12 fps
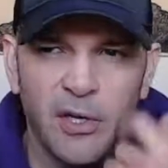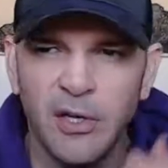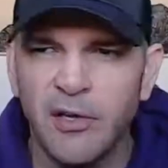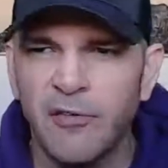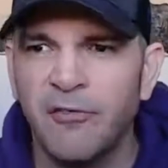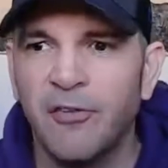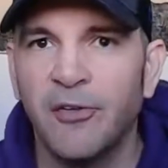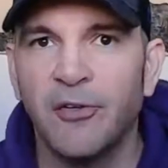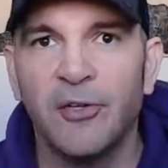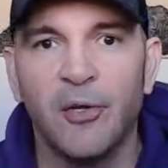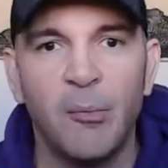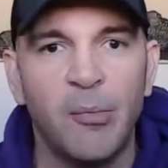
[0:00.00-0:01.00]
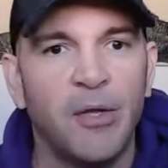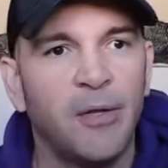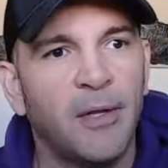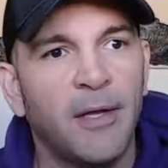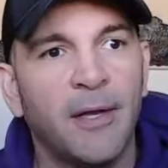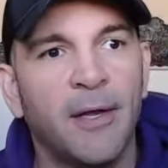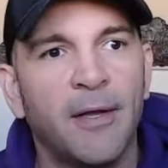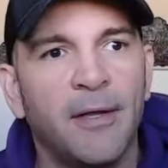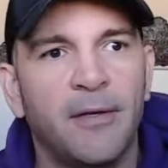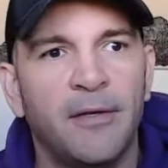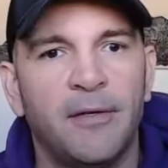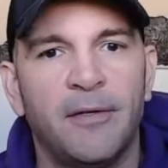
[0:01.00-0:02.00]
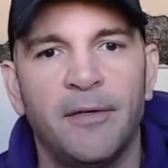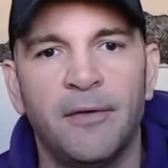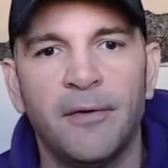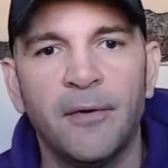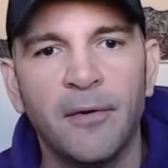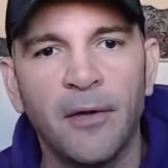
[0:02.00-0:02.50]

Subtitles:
I feel a bit like I can